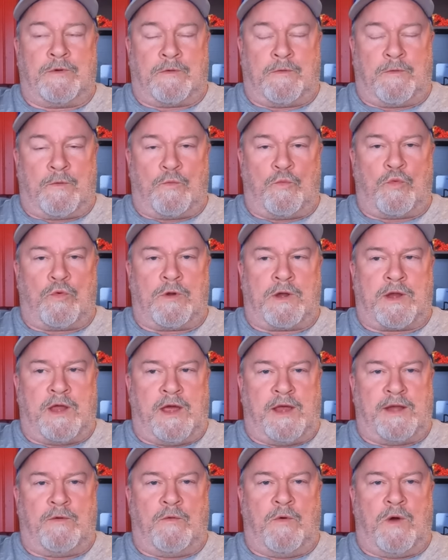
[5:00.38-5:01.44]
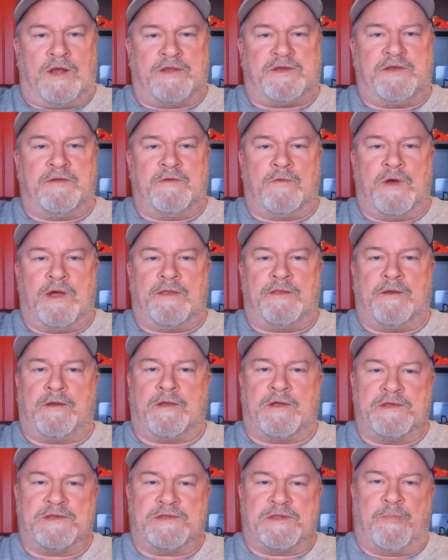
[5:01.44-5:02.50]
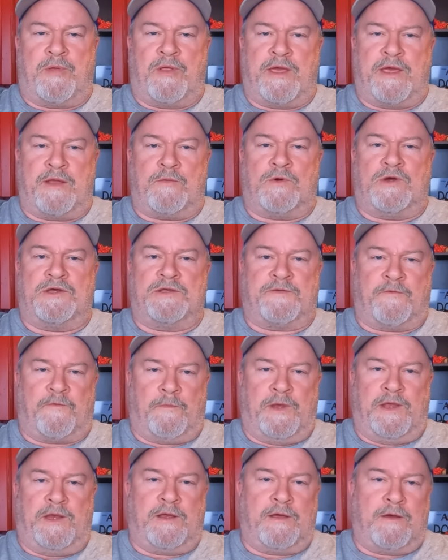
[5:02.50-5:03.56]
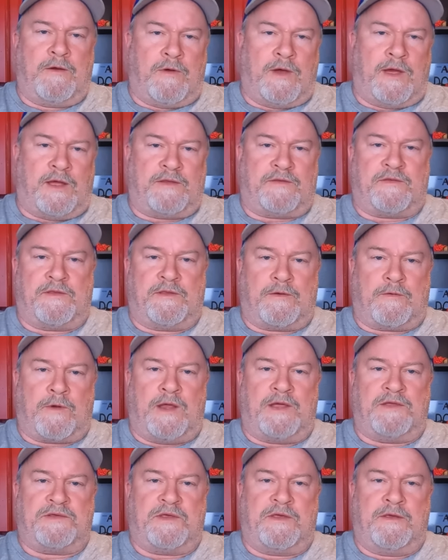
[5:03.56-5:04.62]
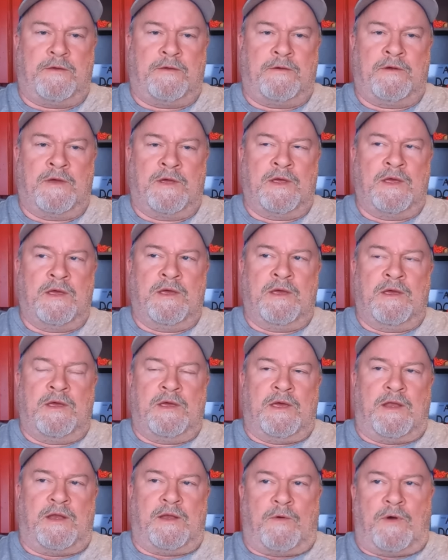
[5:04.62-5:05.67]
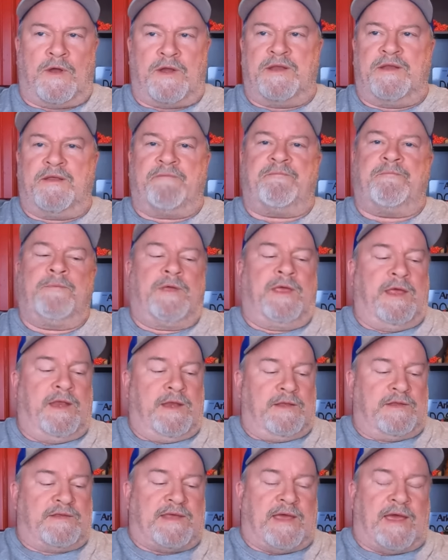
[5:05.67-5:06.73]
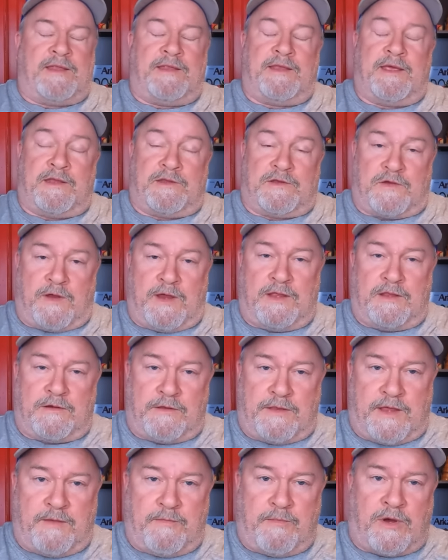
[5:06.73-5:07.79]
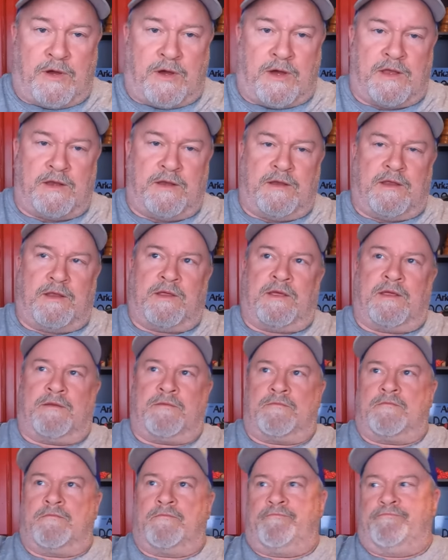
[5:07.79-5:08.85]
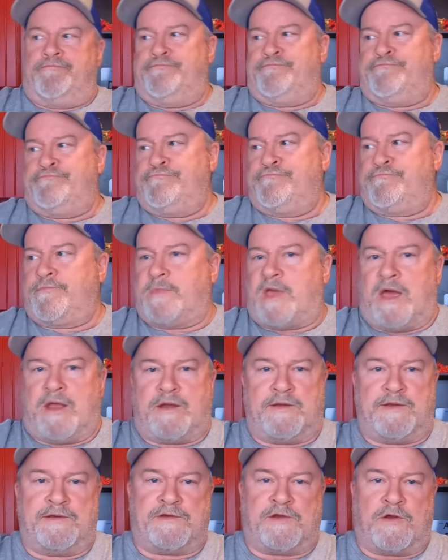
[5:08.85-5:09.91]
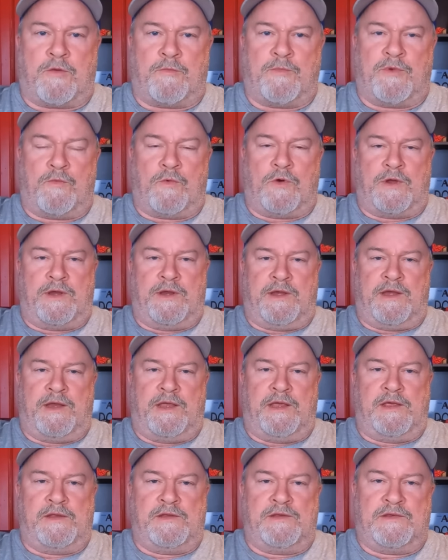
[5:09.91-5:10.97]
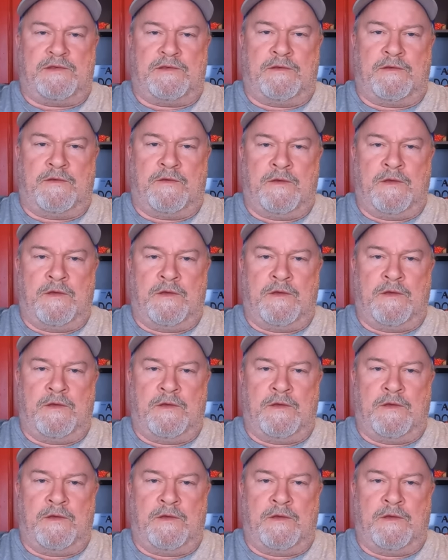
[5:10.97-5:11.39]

we're we're kind of watching the weather because the plan was for me to go out to the rescue, and I wanted to get inside that trailer they bought and kind of determine what it needs